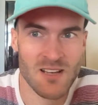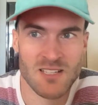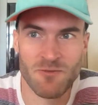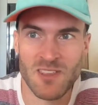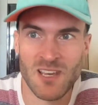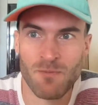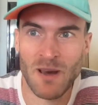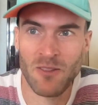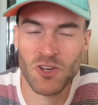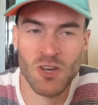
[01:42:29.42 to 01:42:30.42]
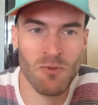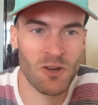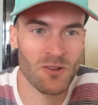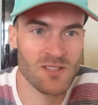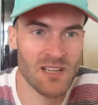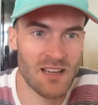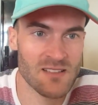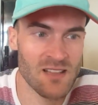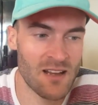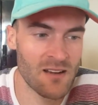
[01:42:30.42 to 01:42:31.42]
So if we think about the human
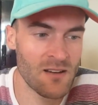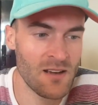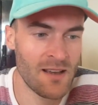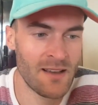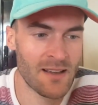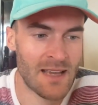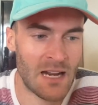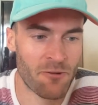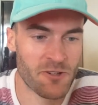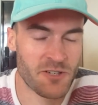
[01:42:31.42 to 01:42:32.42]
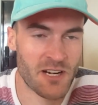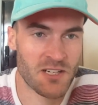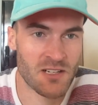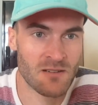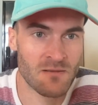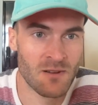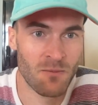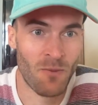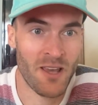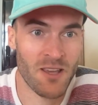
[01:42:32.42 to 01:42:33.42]
context, then calorie restriction
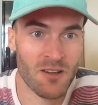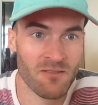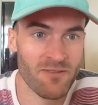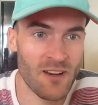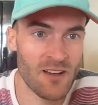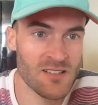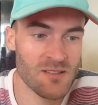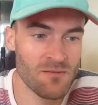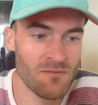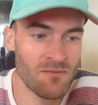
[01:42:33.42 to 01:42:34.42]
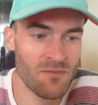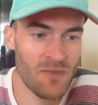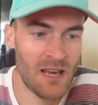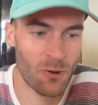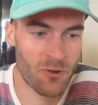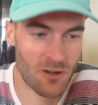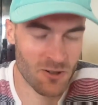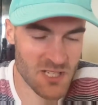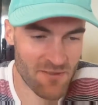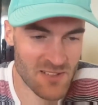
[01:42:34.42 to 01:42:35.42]
might confer some health and
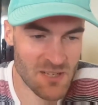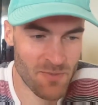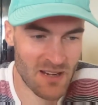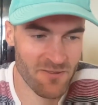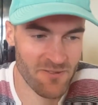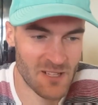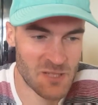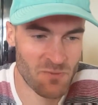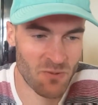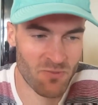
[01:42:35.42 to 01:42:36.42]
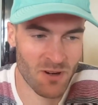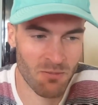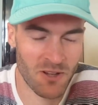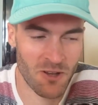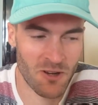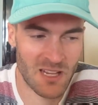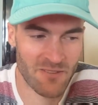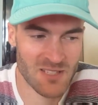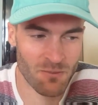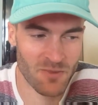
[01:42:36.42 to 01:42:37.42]
longevity benefits, but probably only
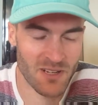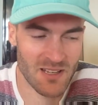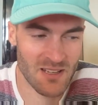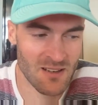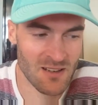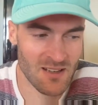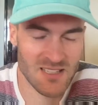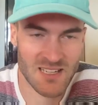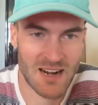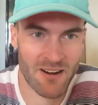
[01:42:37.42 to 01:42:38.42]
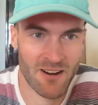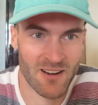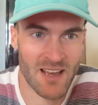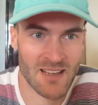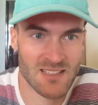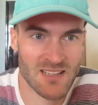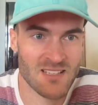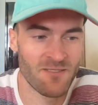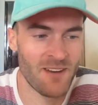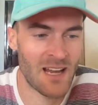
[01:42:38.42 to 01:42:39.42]
if somebody is carrying an
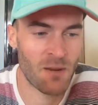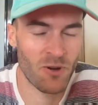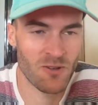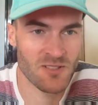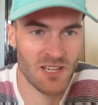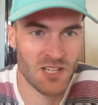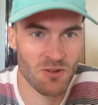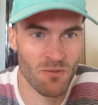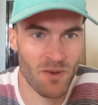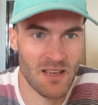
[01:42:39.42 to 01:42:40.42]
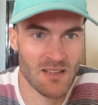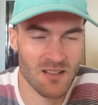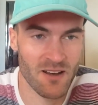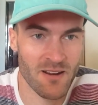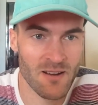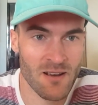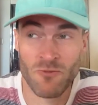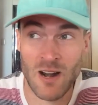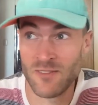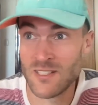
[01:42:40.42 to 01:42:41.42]
excess of adipose tissue at baseline.
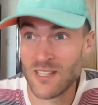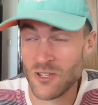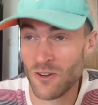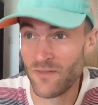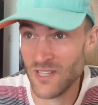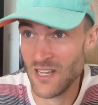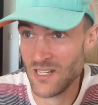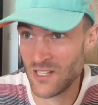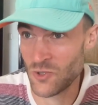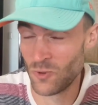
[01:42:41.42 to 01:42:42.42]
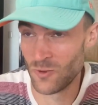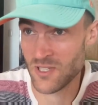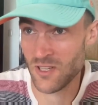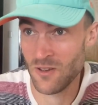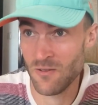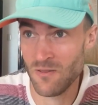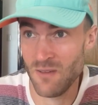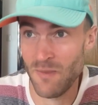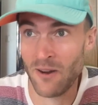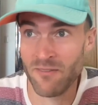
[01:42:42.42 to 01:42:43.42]
Relevant to this conversation is also
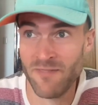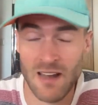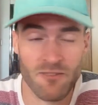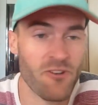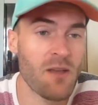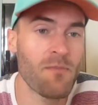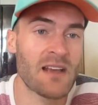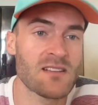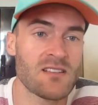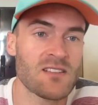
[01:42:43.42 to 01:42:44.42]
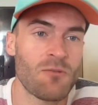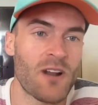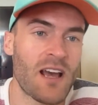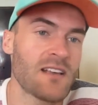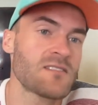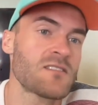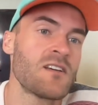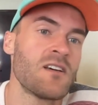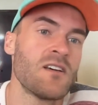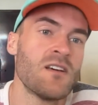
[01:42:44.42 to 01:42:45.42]
the amount of fat-free mass that someone has.
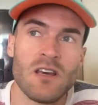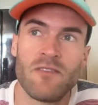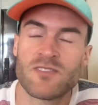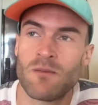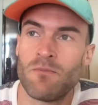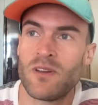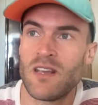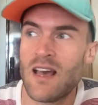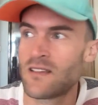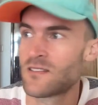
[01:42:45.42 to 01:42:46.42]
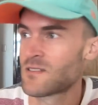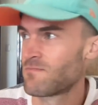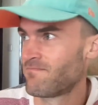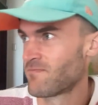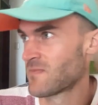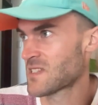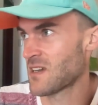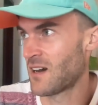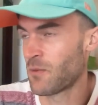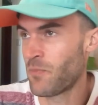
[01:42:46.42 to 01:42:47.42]
If somebody has
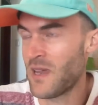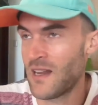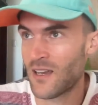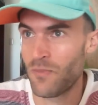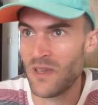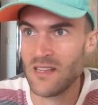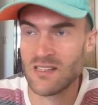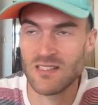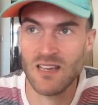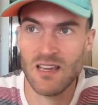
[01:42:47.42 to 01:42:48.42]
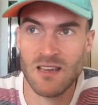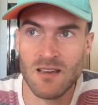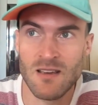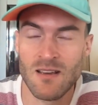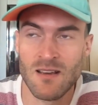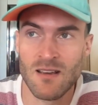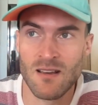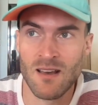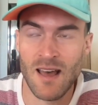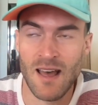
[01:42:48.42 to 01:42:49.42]
sarcopenic obesity
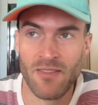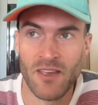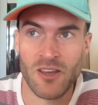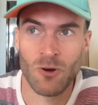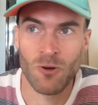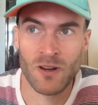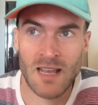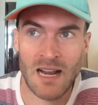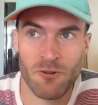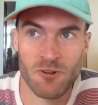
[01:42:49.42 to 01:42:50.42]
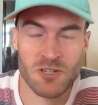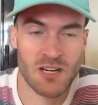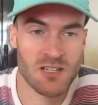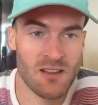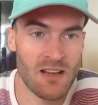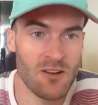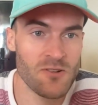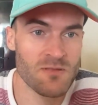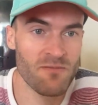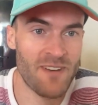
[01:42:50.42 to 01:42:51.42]
and they go on calorie restriction, they
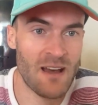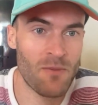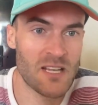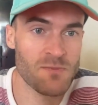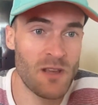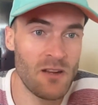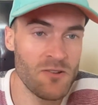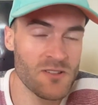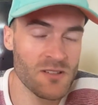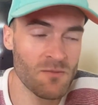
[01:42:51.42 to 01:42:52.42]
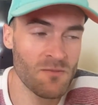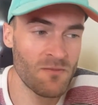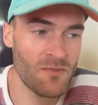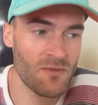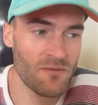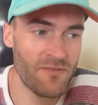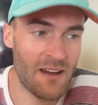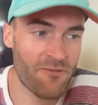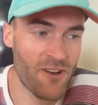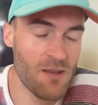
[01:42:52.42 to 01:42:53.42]
lose some fat mass, but they lose some
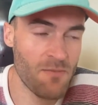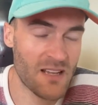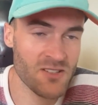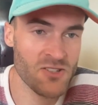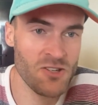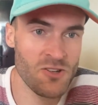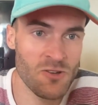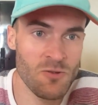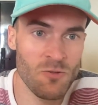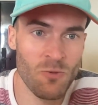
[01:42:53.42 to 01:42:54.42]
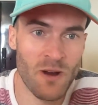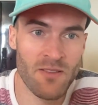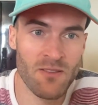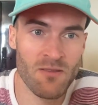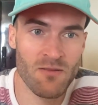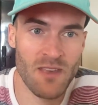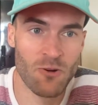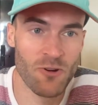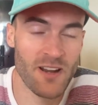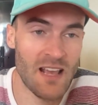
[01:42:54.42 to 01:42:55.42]
fat-free mass too when they
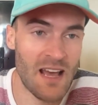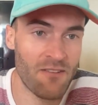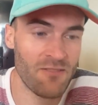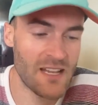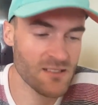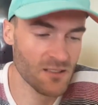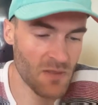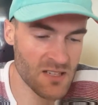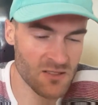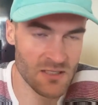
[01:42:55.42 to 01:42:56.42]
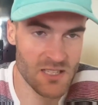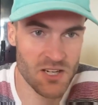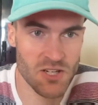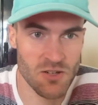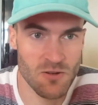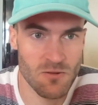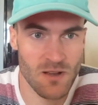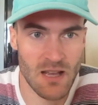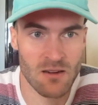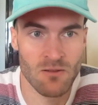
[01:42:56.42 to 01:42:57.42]
already have little muscle tissue
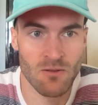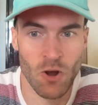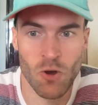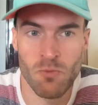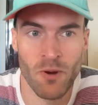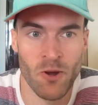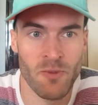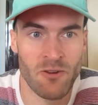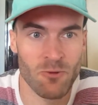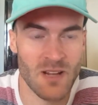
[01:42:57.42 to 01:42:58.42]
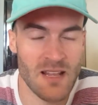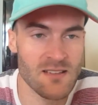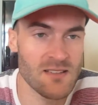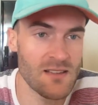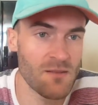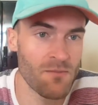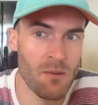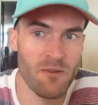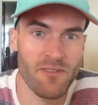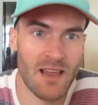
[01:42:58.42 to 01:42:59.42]
and low bone mineral density, then
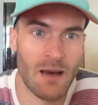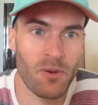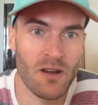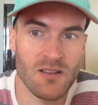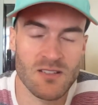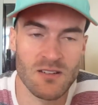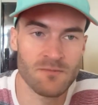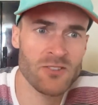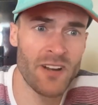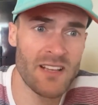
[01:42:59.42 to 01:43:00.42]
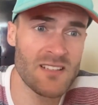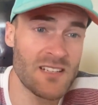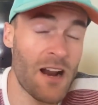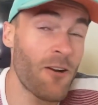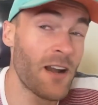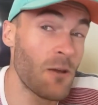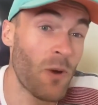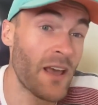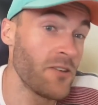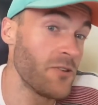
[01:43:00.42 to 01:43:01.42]
maybe for that person, it's not necessarily
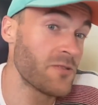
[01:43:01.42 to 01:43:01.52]
where you